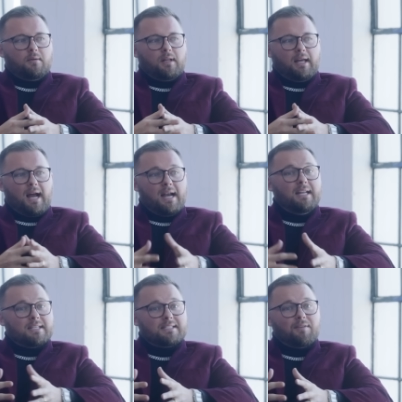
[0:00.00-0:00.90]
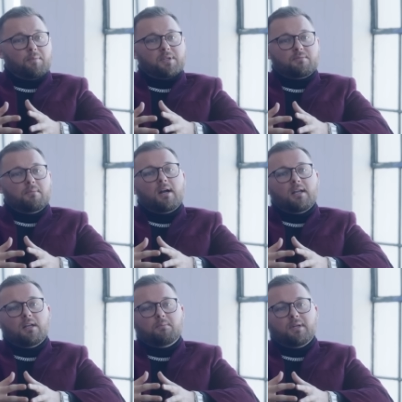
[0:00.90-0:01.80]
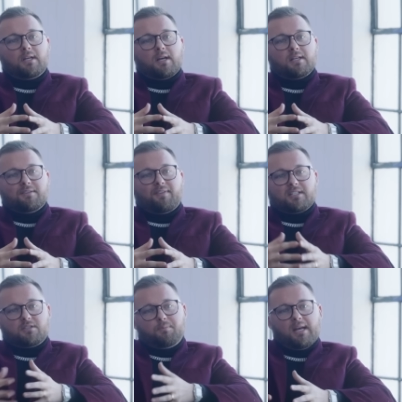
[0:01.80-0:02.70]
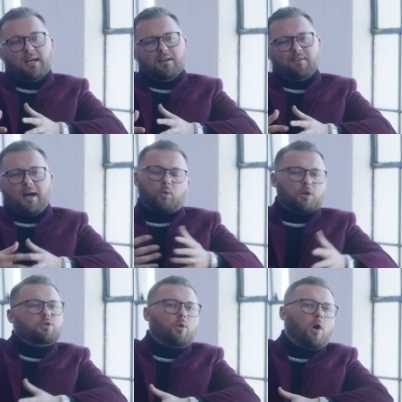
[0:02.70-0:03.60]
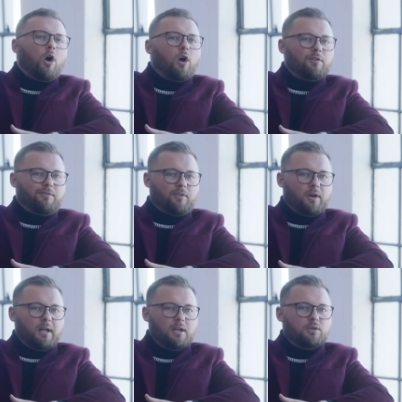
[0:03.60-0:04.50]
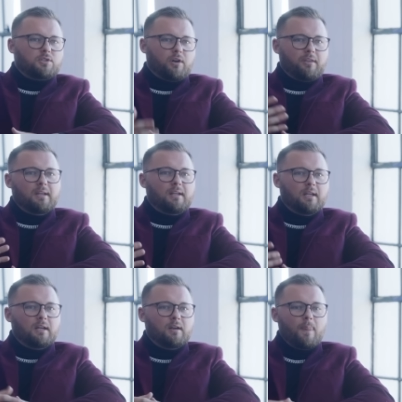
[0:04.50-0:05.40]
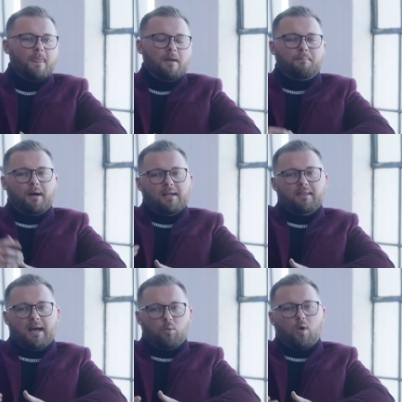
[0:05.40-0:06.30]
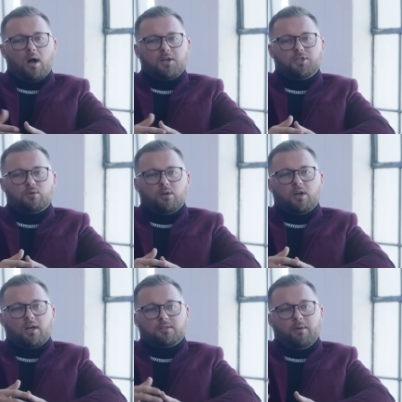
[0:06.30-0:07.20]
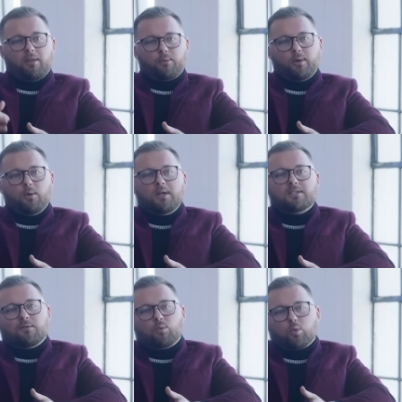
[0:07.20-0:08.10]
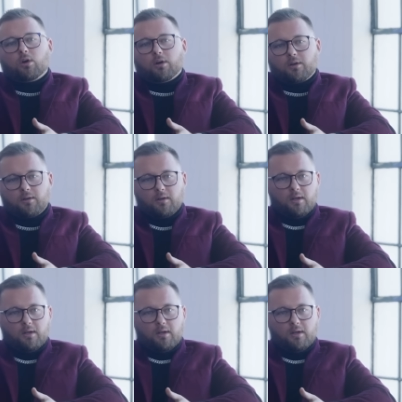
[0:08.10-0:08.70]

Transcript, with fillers: like I need to save up this money because if I spend any of it, I work so hard for it. And you start thinking buying that watch is going to cost me three weeks of work,